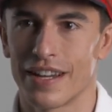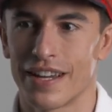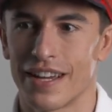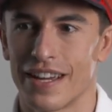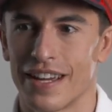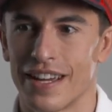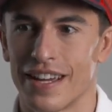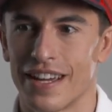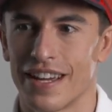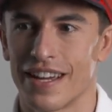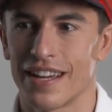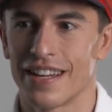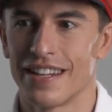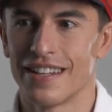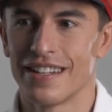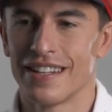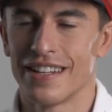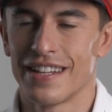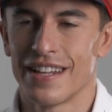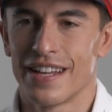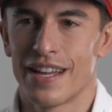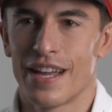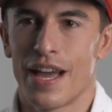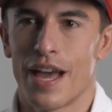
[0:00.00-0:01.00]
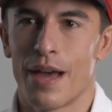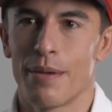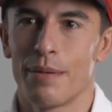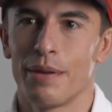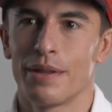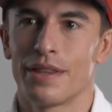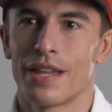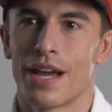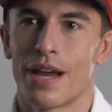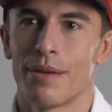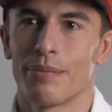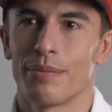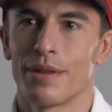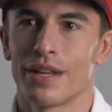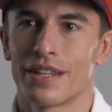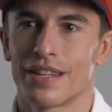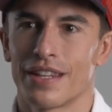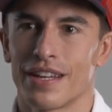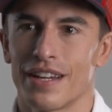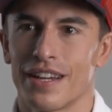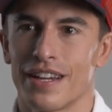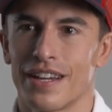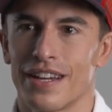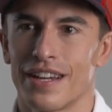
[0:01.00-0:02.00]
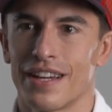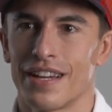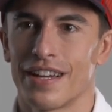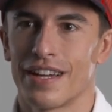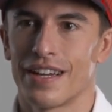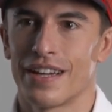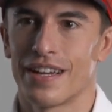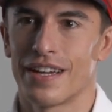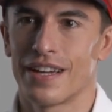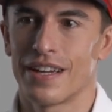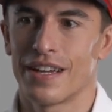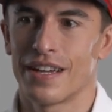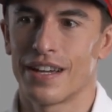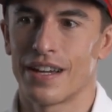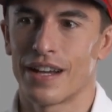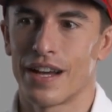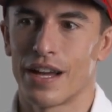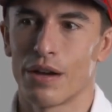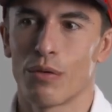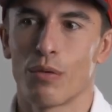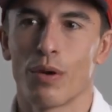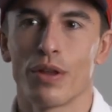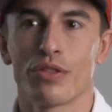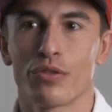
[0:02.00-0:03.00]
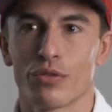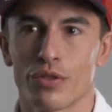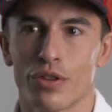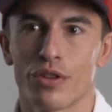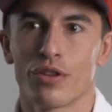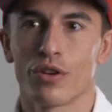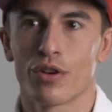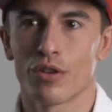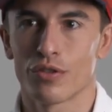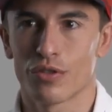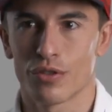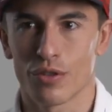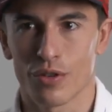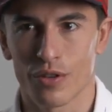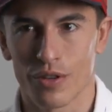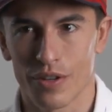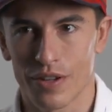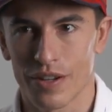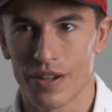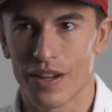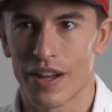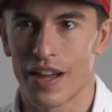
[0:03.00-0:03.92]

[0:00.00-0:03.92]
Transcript: Uh, every time that uh, I went to the doctor,